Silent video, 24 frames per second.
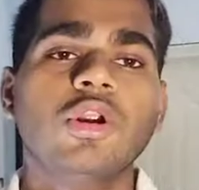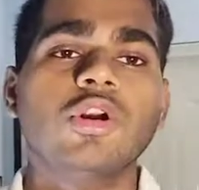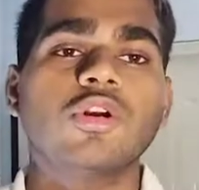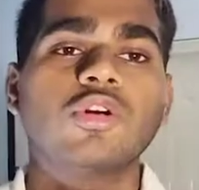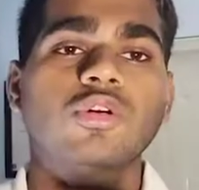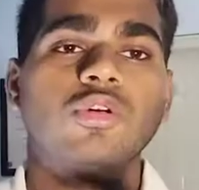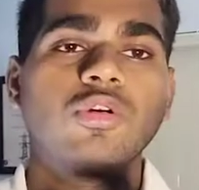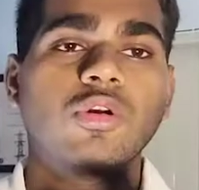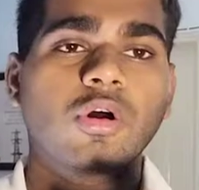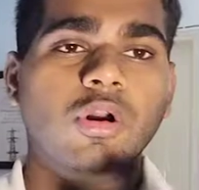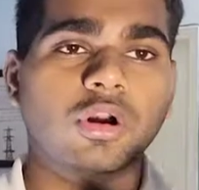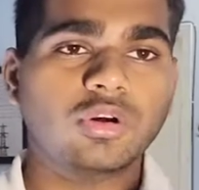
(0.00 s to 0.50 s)

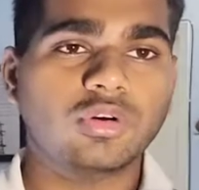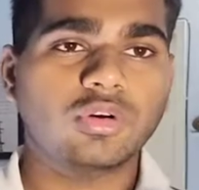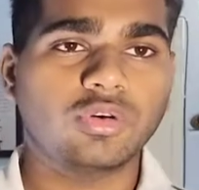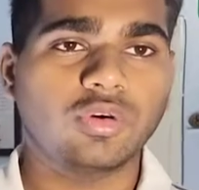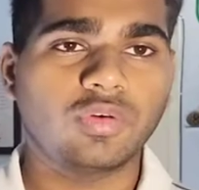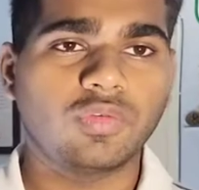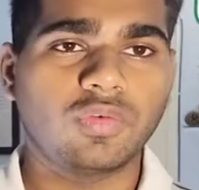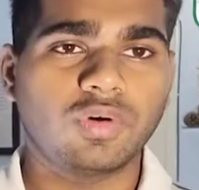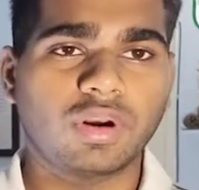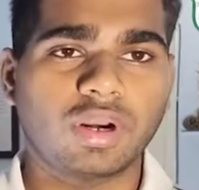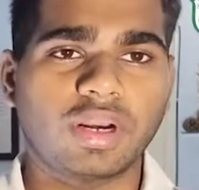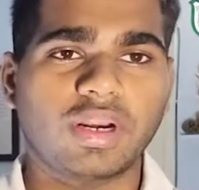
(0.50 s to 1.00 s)
not to
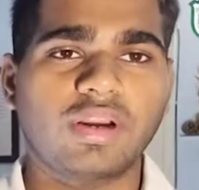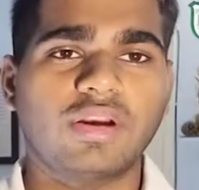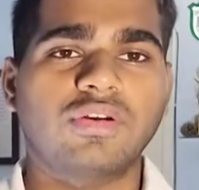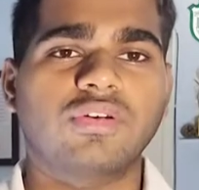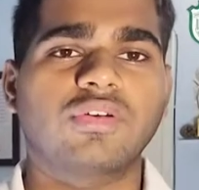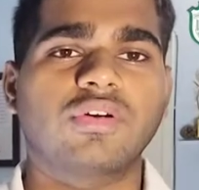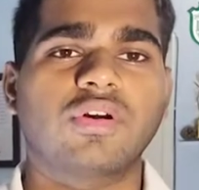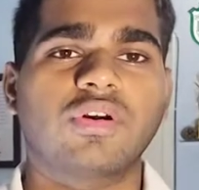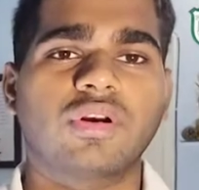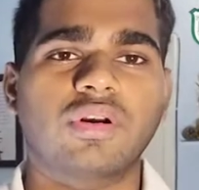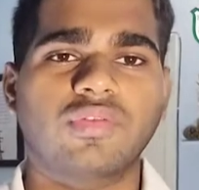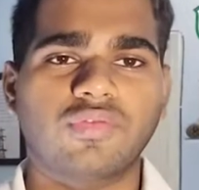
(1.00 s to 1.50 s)
over edit
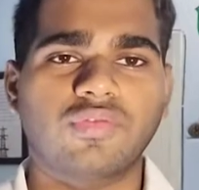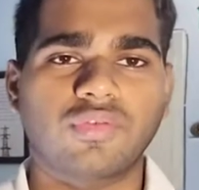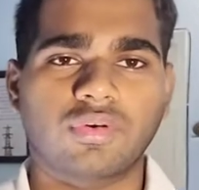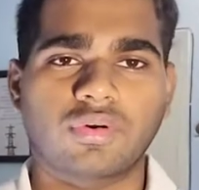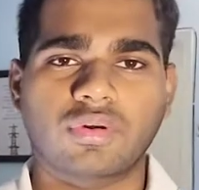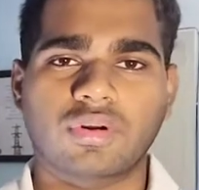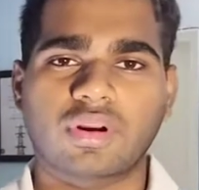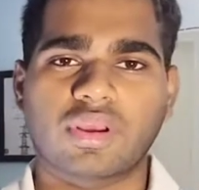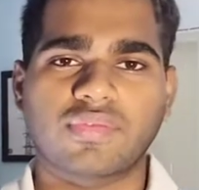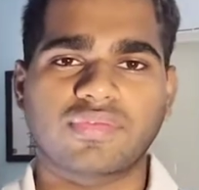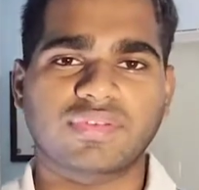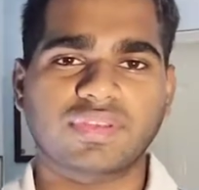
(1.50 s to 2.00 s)
your
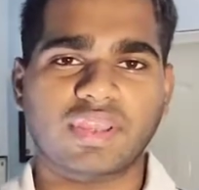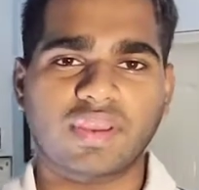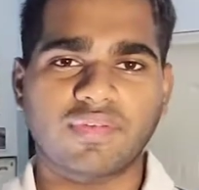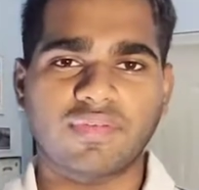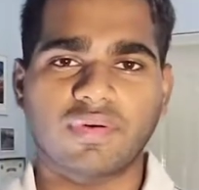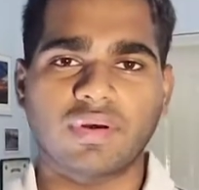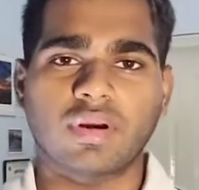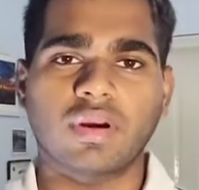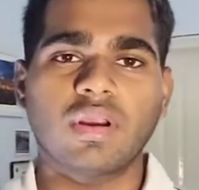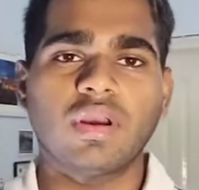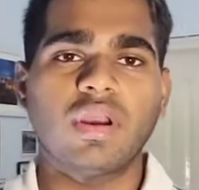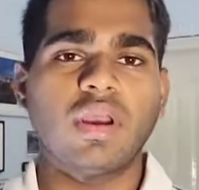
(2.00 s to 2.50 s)
photographs
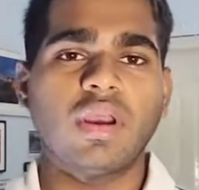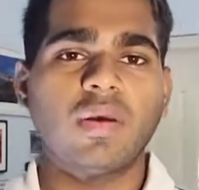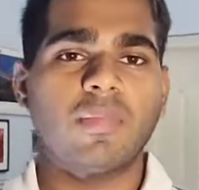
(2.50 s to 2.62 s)
ever.